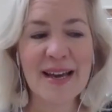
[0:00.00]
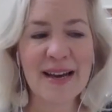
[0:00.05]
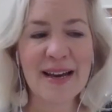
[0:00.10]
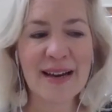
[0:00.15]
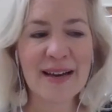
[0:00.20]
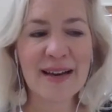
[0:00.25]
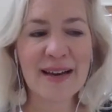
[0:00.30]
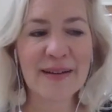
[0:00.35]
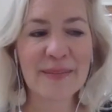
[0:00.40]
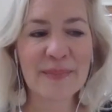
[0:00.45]

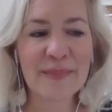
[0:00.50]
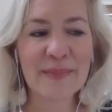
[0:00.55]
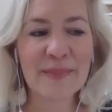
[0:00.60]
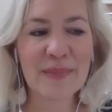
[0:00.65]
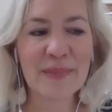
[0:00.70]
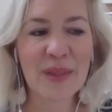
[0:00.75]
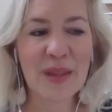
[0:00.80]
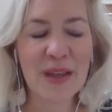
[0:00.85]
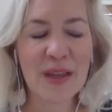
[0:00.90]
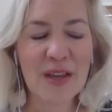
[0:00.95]

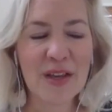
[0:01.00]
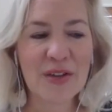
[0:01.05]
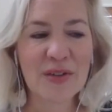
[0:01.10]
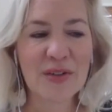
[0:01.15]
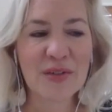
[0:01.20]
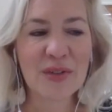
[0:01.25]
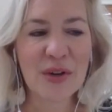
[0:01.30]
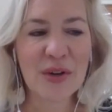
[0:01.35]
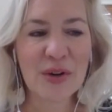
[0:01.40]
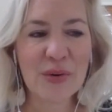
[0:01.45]

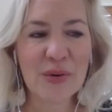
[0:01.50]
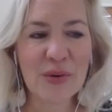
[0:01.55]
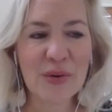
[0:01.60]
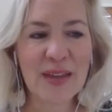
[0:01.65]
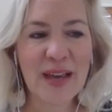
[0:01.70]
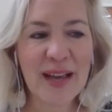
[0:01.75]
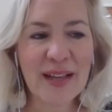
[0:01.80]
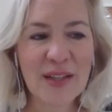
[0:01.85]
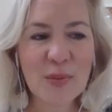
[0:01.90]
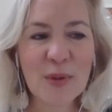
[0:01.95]
So
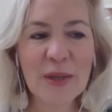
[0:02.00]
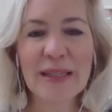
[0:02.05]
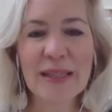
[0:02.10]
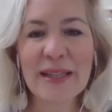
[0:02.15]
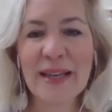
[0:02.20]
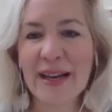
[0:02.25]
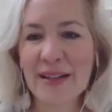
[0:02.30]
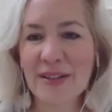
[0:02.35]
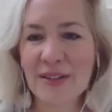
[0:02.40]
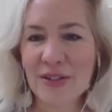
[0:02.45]
that's
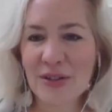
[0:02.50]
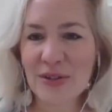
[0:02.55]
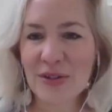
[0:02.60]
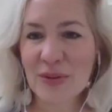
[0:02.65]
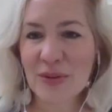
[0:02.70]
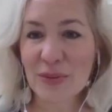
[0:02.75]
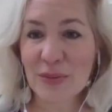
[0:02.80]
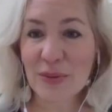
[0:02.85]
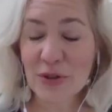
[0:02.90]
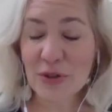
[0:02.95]
what led
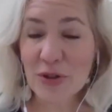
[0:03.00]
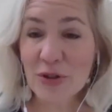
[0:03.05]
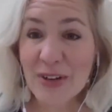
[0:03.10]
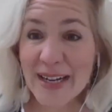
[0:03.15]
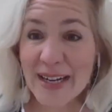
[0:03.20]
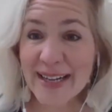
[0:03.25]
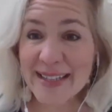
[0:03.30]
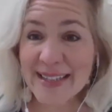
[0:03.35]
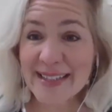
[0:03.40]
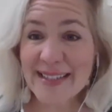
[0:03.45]
to the
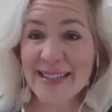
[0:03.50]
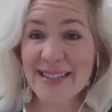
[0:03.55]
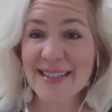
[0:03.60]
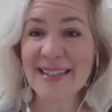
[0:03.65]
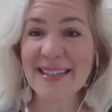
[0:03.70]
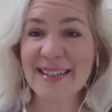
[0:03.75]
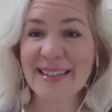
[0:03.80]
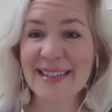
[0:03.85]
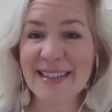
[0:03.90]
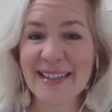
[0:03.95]
retreats.